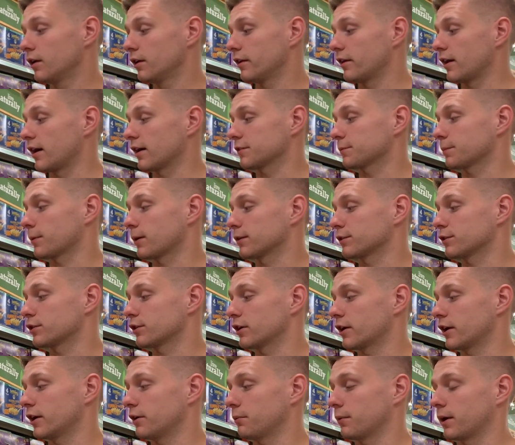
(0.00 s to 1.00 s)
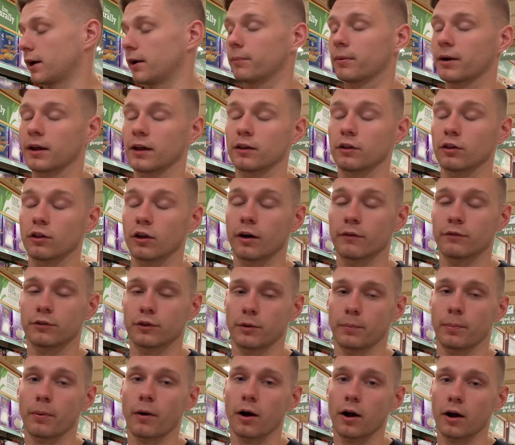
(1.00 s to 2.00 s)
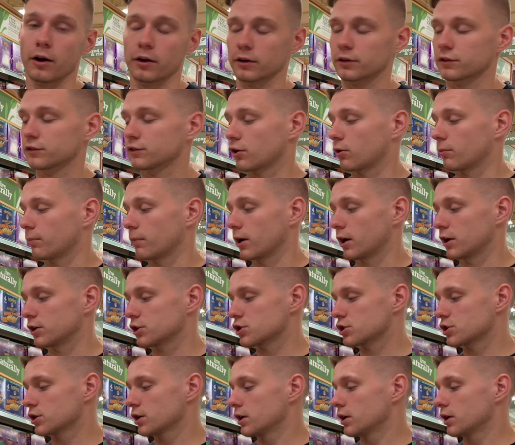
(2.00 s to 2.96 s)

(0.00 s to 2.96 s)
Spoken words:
Not sponsored in any way, but I love their product so much.